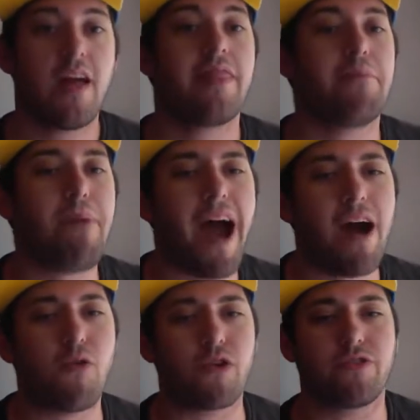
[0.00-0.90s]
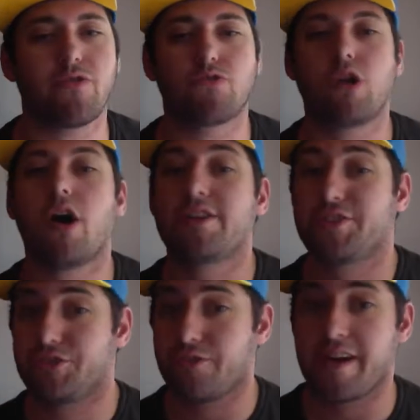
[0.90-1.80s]
The power, the raw
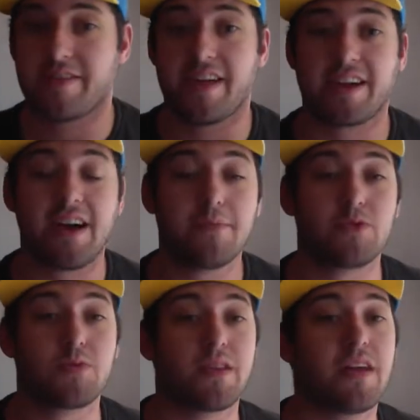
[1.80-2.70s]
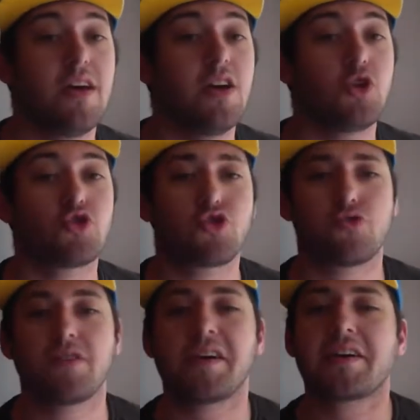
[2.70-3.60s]
strength that comes with
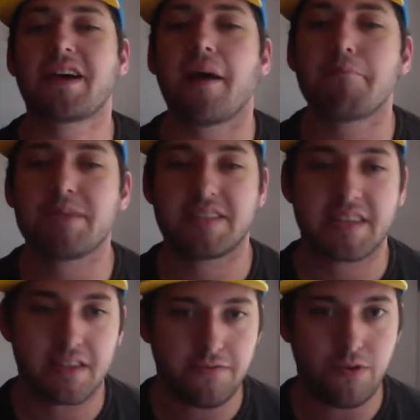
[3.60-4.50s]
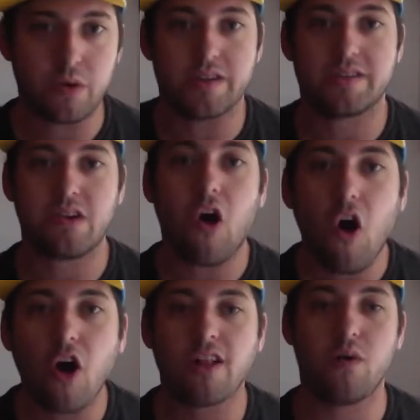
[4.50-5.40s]
truly encompassing the Force
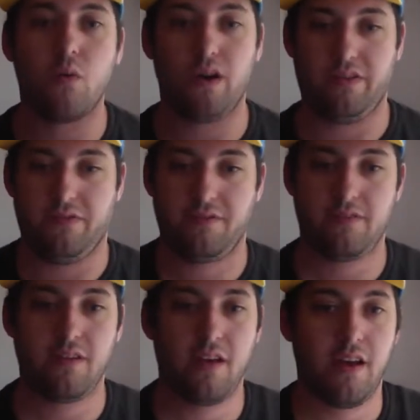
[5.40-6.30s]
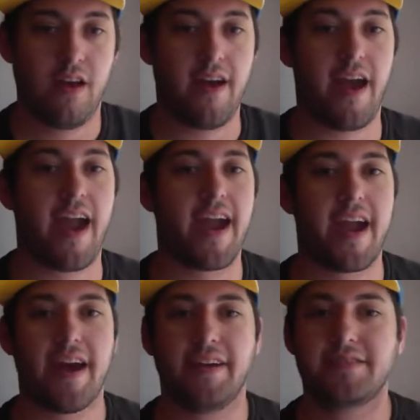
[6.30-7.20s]
all at once.
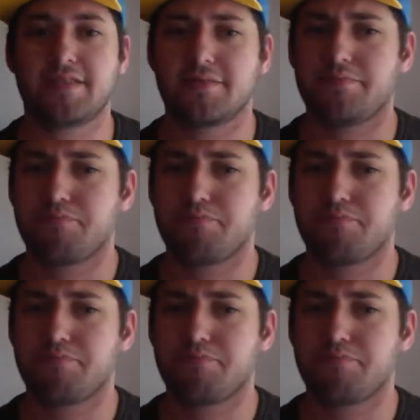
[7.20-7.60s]
And